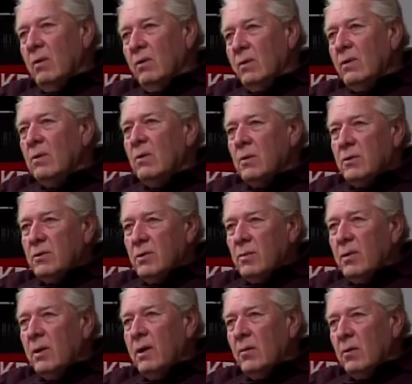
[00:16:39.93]
review, which is a
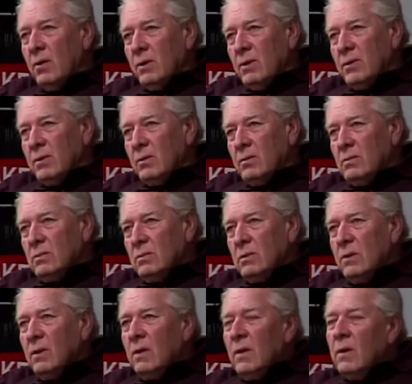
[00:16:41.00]
planning board issue. Right.
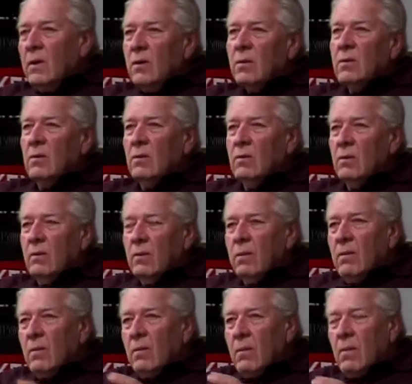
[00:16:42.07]
And I may have been
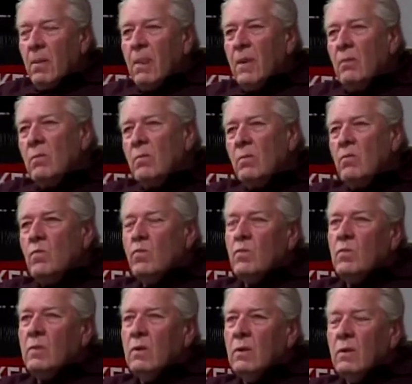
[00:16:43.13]
looking at a different document from
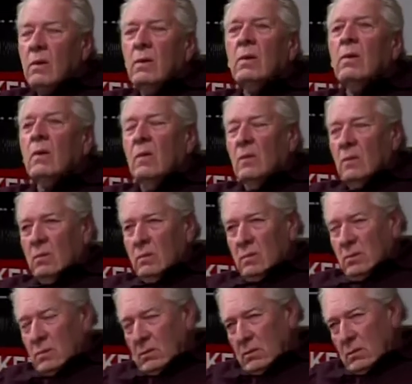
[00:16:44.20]
the Ulster County Planning Board
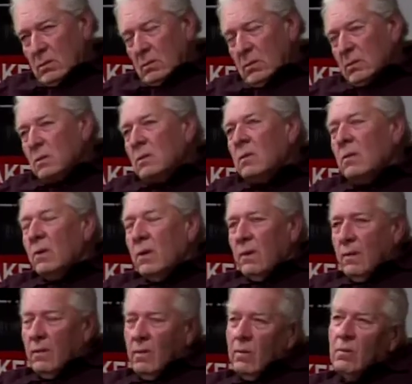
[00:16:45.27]
than the, than you
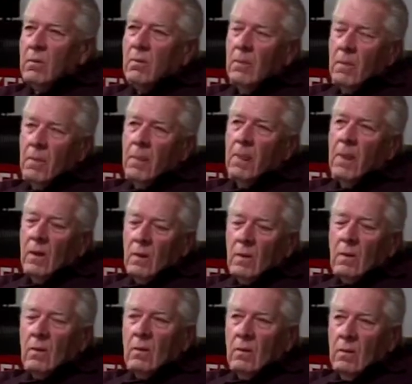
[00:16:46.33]
folks received also.
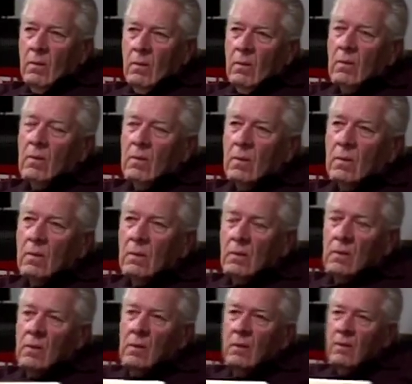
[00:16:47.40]
So, um,
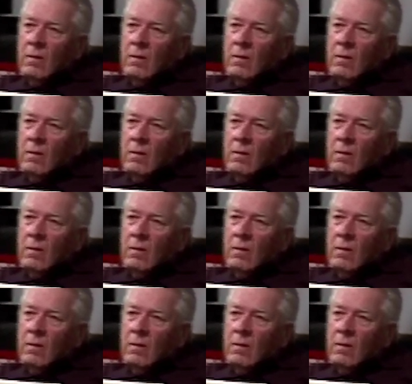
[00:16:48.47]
